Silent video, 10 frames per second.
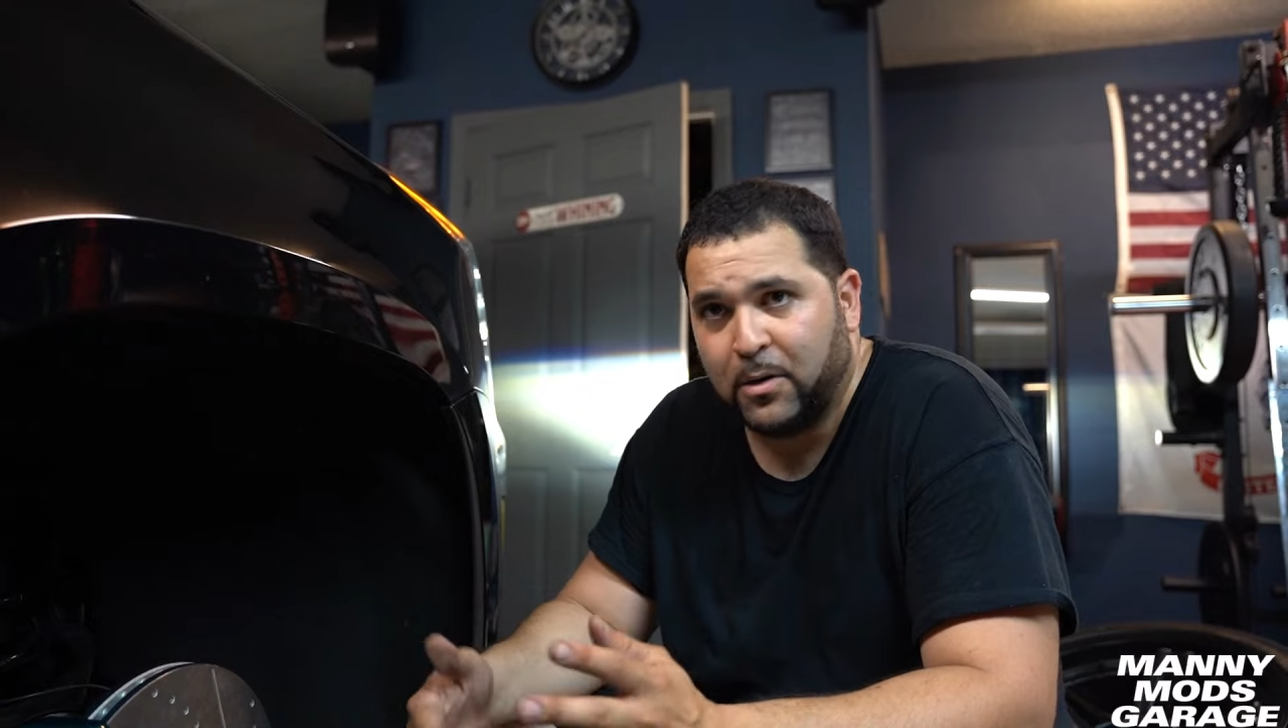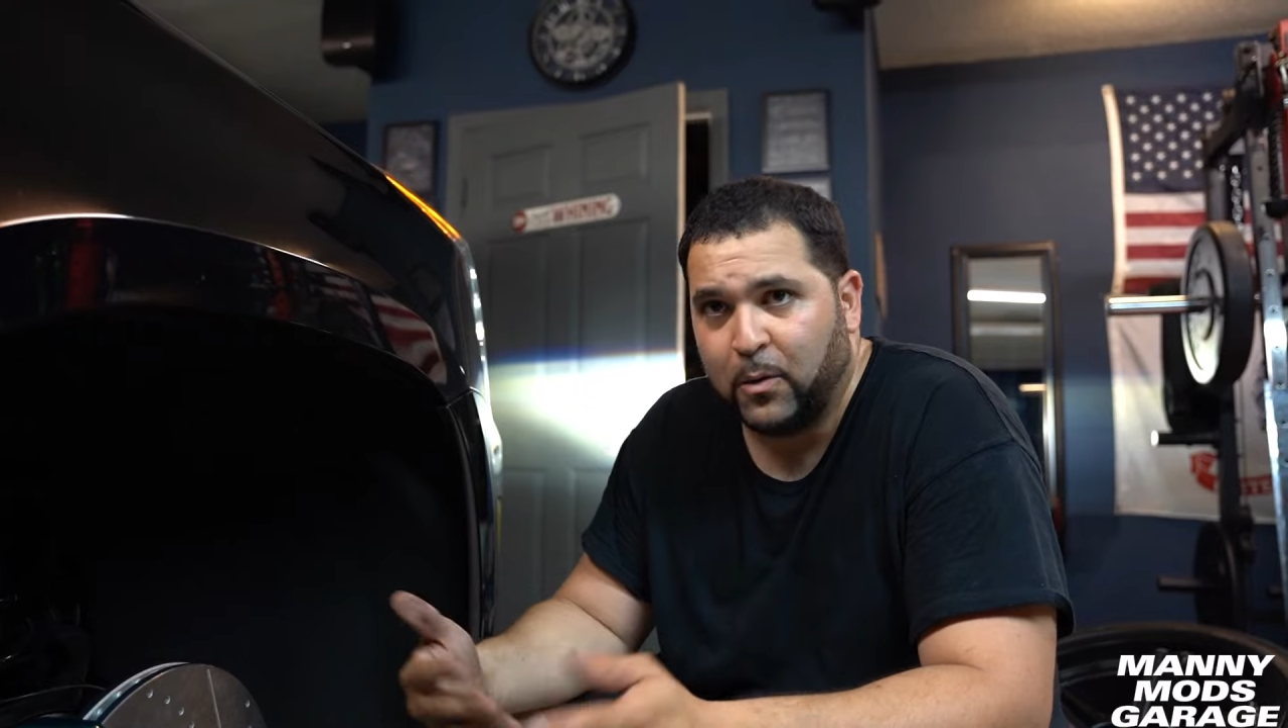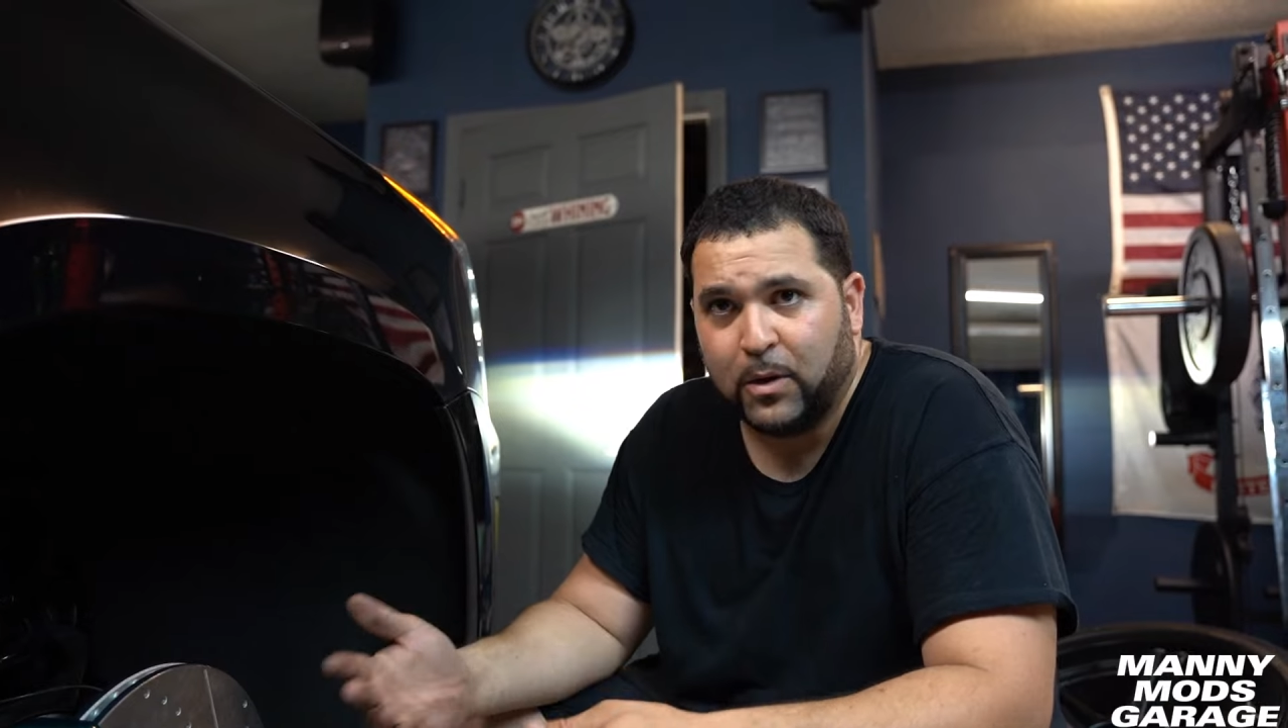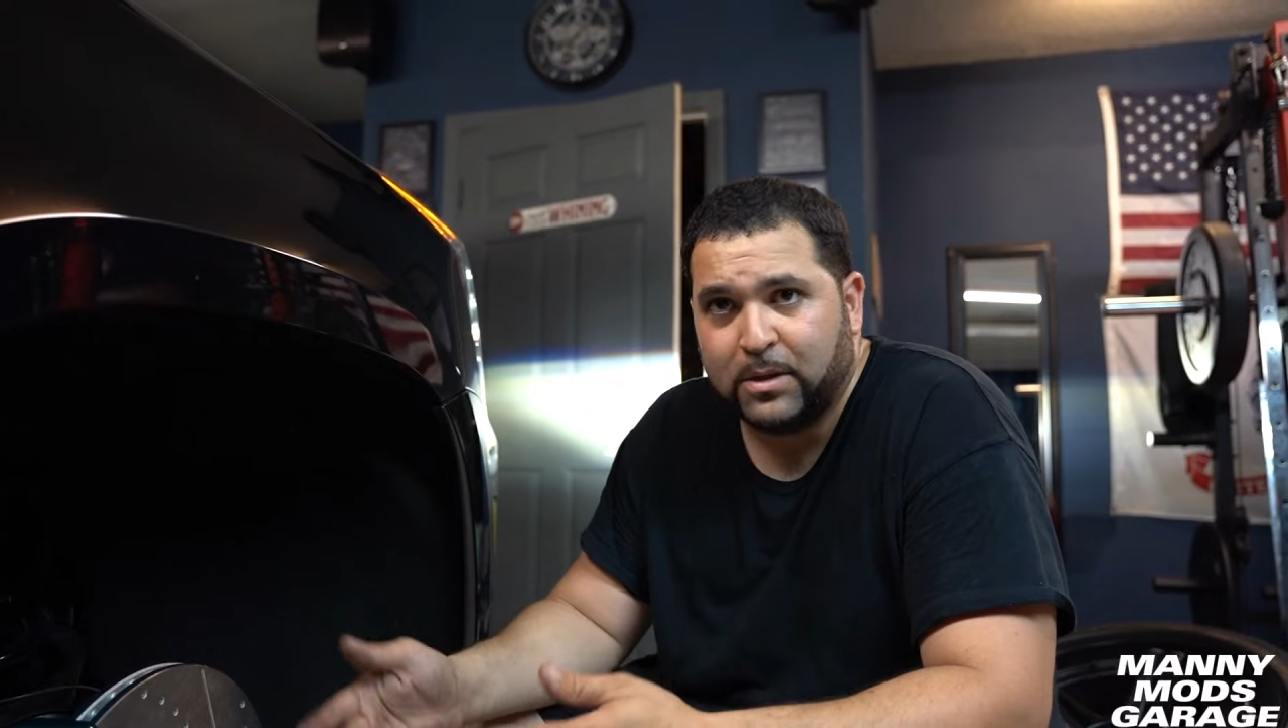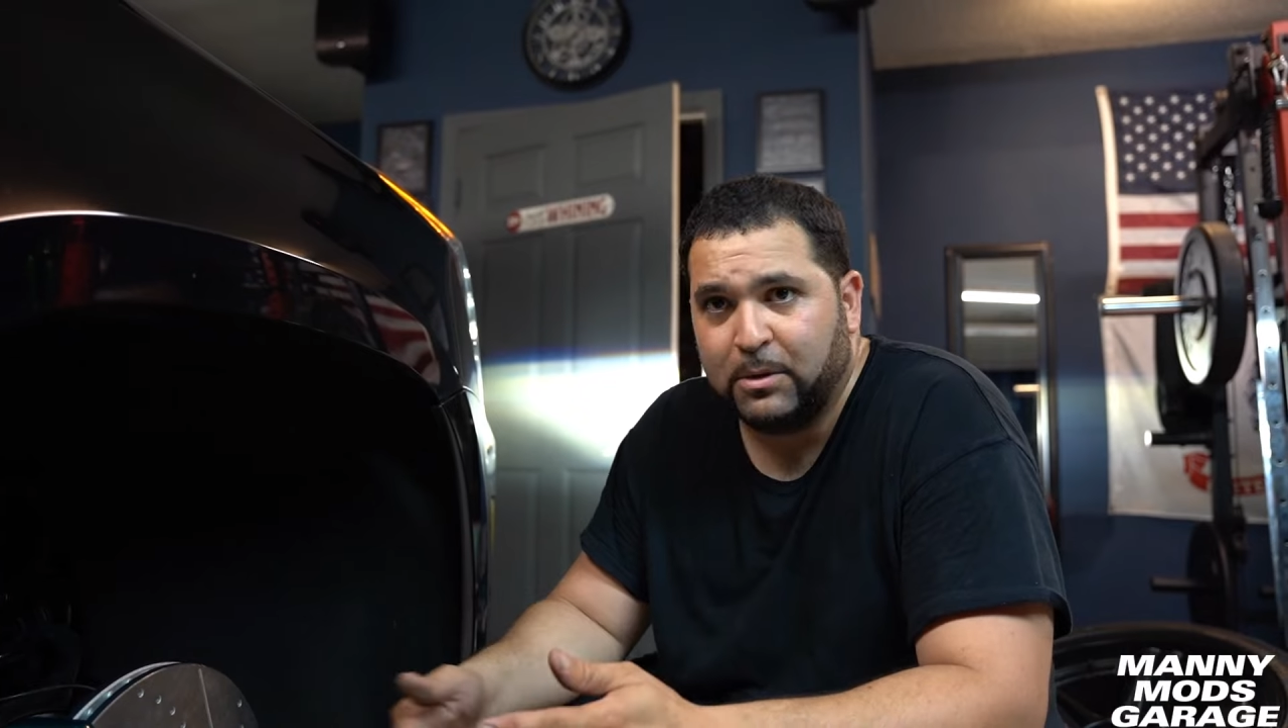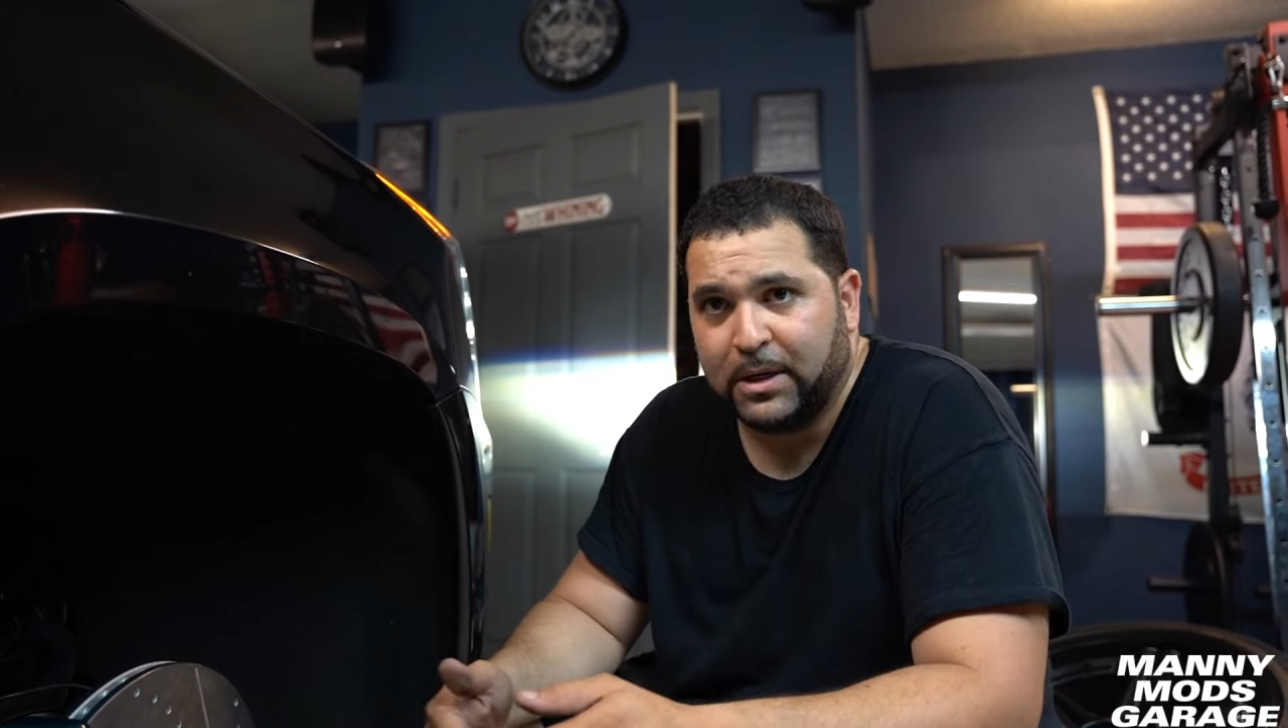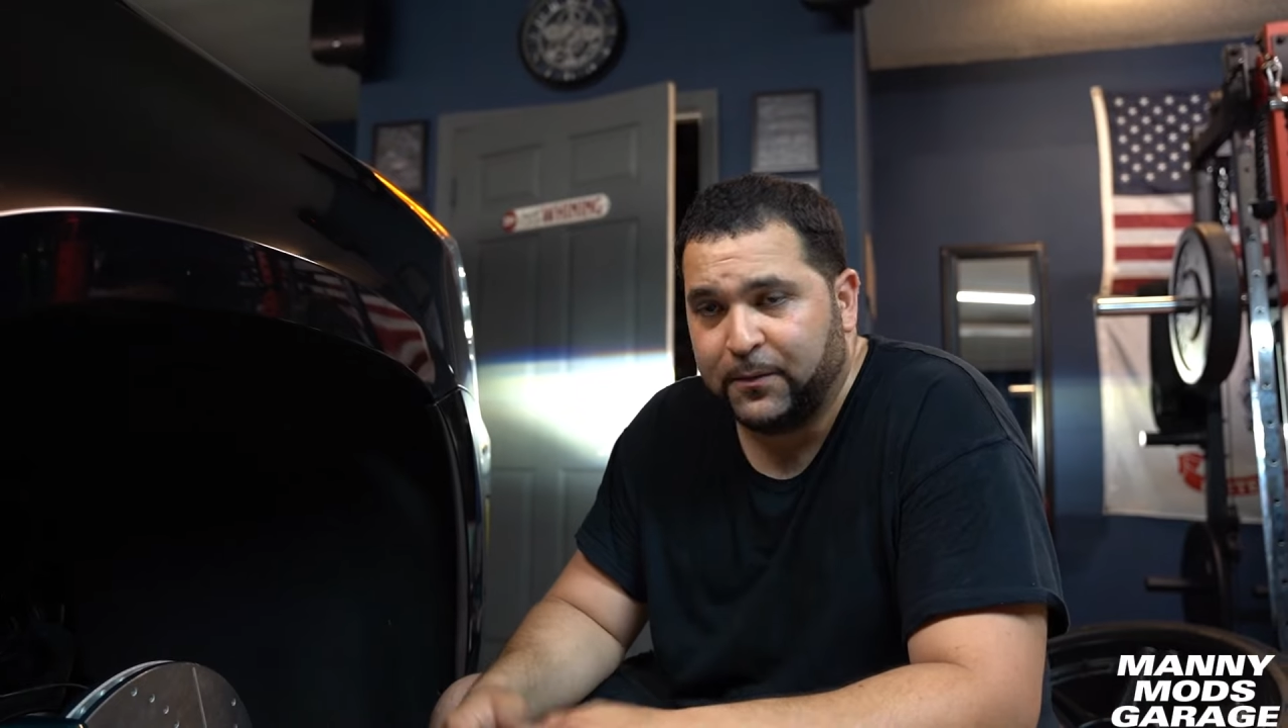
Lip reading: know the words I'm looking